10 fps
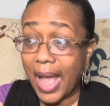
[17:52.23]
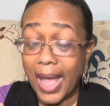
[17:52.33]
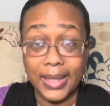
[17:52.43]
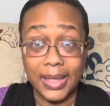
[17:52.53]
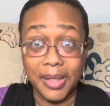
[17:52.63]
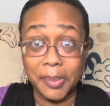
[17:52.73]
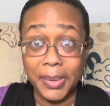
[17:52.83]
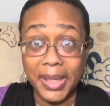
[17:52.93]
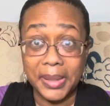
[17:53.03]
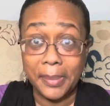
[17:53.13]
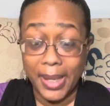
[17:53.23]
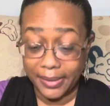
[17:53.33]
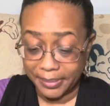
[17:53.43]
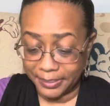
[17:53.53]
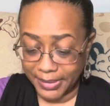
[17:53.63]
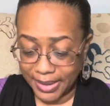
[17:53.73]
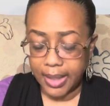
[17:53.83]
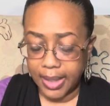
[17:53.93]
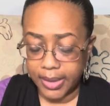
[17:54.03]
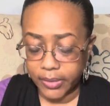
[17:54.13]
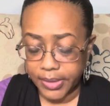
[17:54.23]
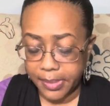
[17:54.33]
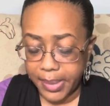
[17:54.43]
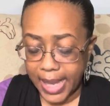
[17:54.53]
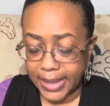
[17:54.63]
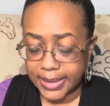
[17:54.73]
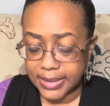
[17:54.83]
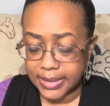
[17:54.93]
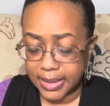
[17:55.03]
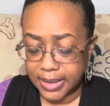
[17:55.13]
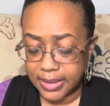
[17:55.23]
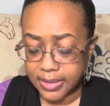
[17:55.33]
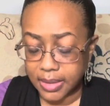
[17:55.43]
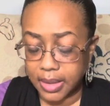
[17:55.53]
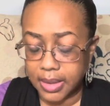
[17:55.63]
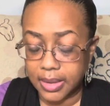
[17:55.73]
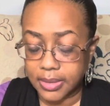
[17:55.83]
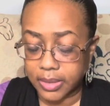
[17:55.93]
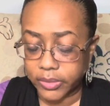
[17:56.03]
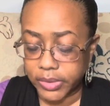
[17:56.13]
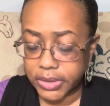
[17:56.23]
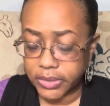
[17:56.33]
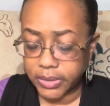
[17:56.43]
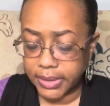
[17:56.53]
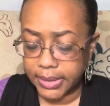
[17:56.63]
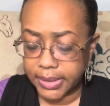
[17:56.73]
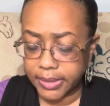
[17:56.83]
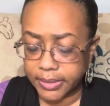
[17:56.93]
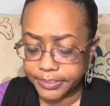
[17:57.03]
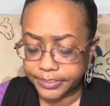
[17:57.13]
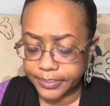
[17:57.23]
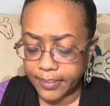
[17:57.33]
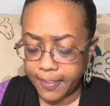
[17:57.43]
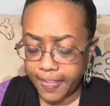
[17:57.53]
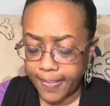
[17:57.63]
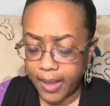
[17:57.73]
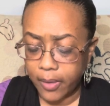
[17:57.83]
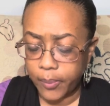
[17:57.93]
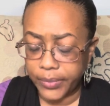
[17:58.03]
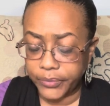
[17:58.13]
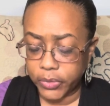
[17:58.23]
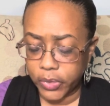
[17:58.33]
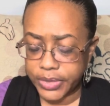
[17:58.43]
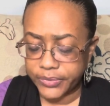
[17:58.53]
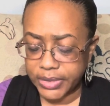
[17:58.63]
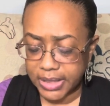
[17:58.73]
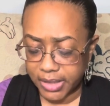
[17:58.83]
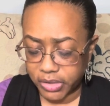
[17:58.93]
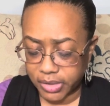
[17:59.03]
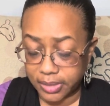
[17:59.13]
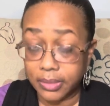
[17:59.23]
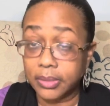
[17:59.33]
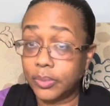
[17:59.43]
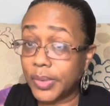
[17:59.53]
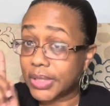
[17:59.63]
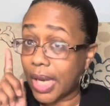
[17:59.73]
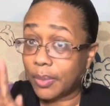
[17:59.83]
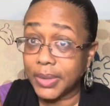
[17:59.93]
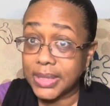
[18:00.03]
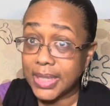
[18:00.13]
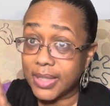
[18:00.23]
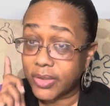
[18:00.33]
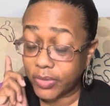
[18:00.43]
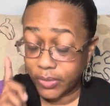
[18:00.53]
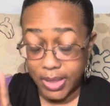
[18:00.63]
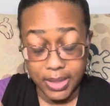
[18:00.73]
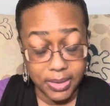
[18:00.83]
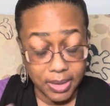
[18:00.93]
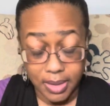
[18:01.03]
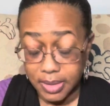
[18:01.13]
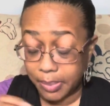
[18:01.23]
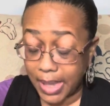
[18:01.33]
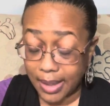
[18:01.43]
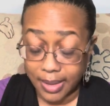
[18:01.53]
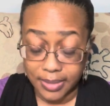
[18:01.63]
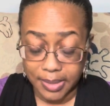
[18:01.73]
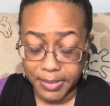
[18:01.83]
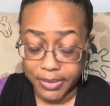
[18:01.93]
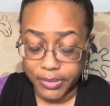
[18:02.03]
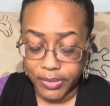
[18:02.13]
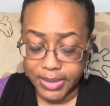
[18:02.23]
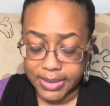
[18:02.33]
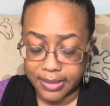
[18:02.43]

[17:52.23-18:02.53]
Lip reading: can't complain about them. And on the back it says it is a crystal clear with noise reduction, which I will attest to. It does block out some of the noise,